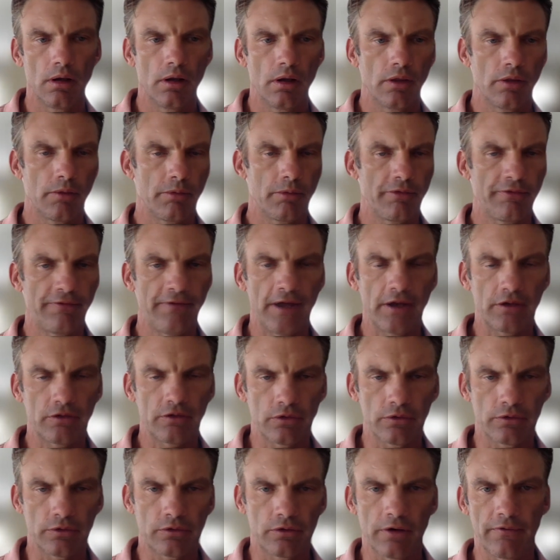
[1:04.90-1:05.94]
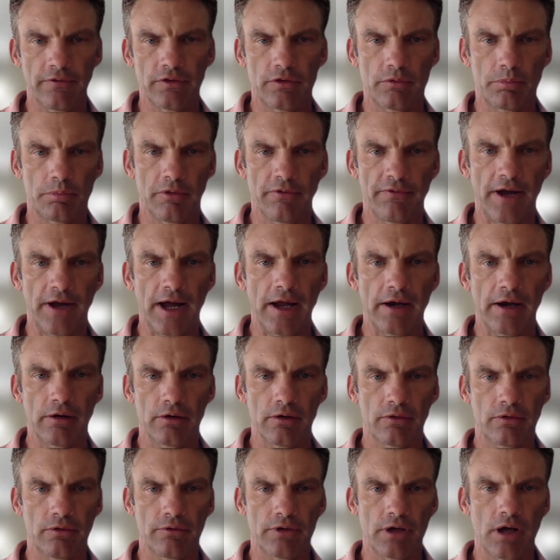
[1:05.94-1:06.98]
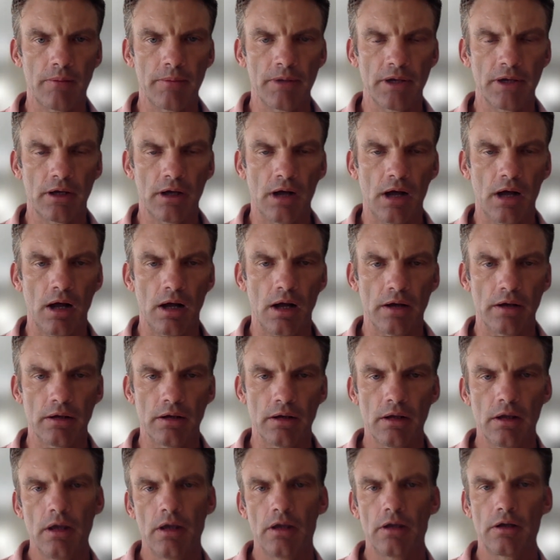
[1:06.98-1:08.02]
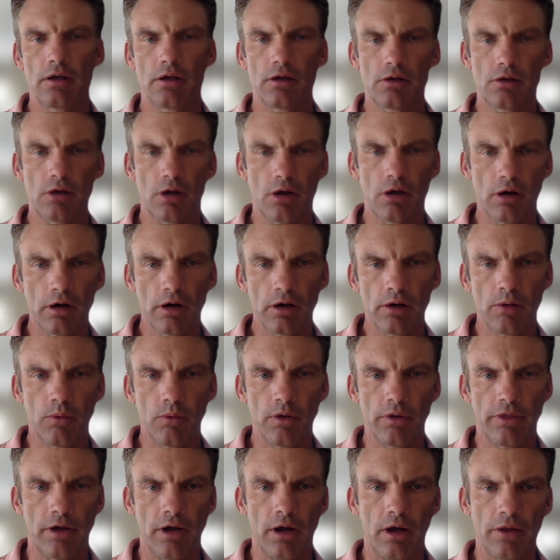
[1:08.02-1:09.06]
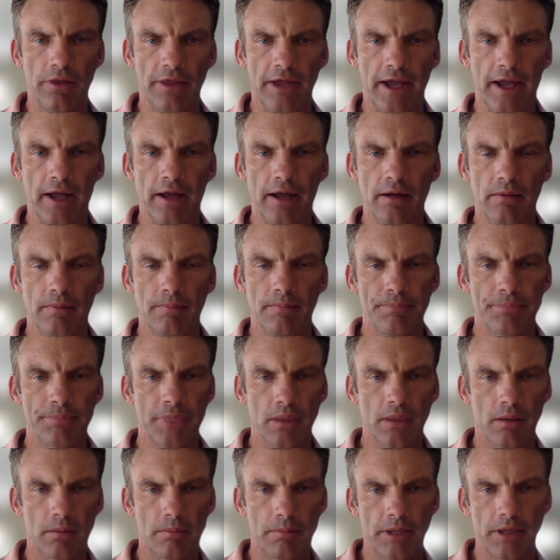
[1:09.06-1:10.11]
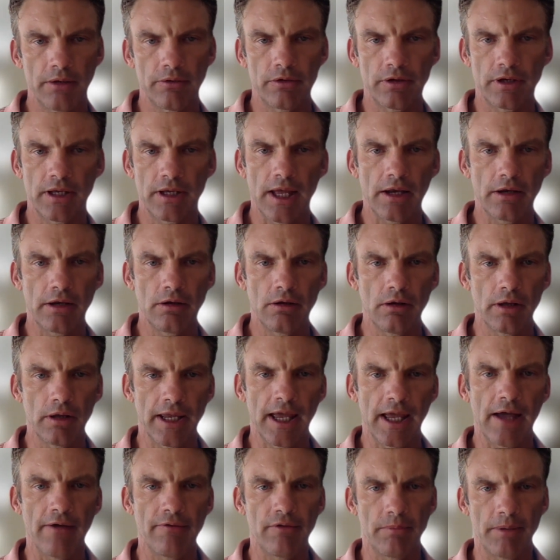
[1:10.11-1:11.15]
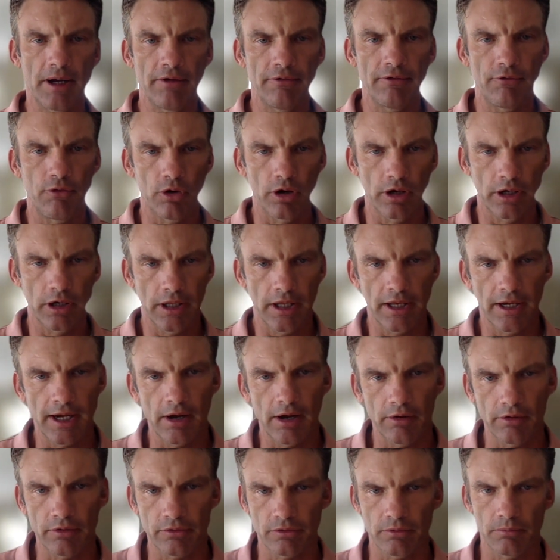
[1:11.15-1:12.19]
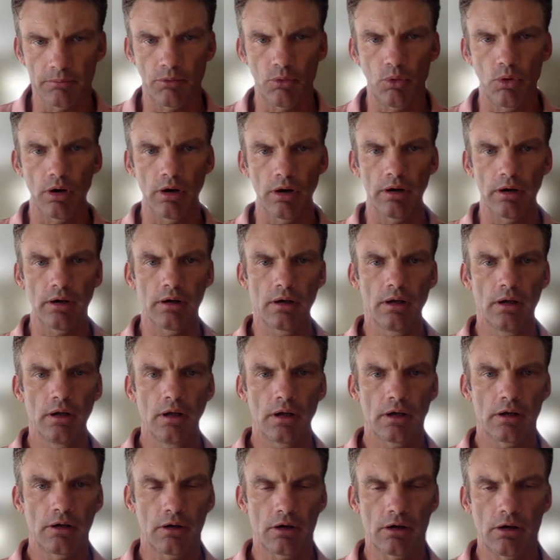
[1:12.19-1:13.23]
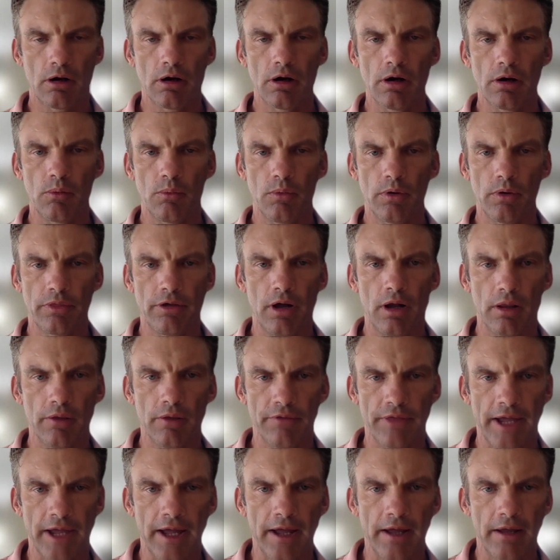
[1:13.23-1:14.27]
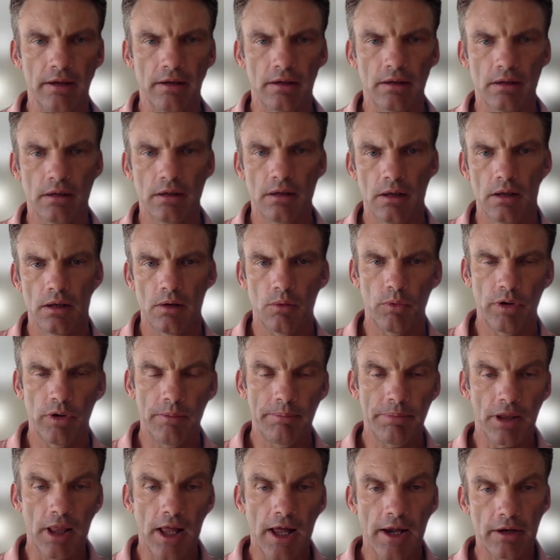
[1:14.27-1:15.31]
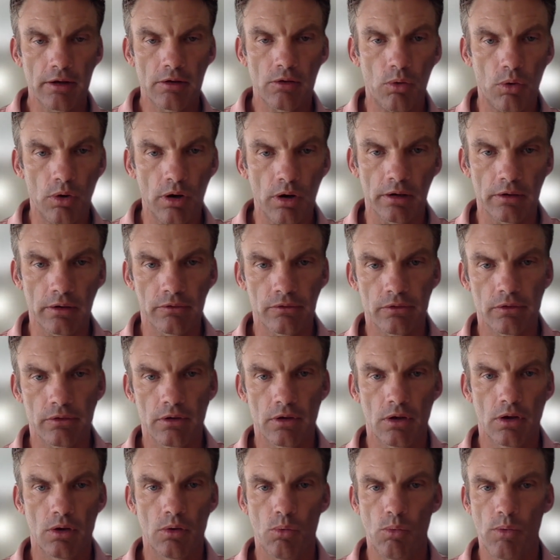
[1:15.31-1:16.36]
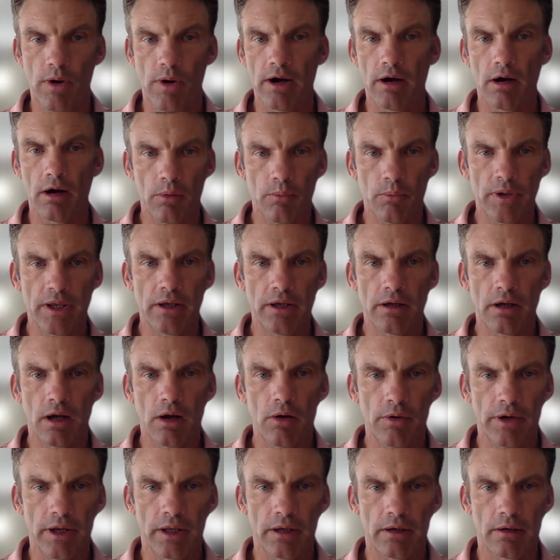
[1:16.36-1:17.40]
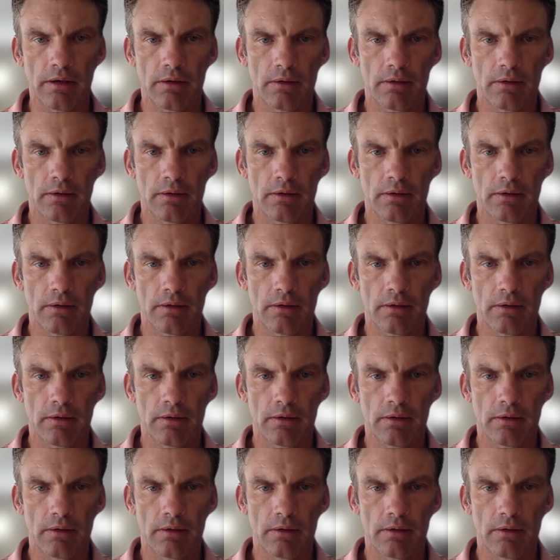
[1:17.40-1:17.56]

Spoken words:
The professional service providers have come and gone. Concurrent with all that, because again, you only have about 48 hours in port. Concurrent with all of that, we plot a course. Where are we going?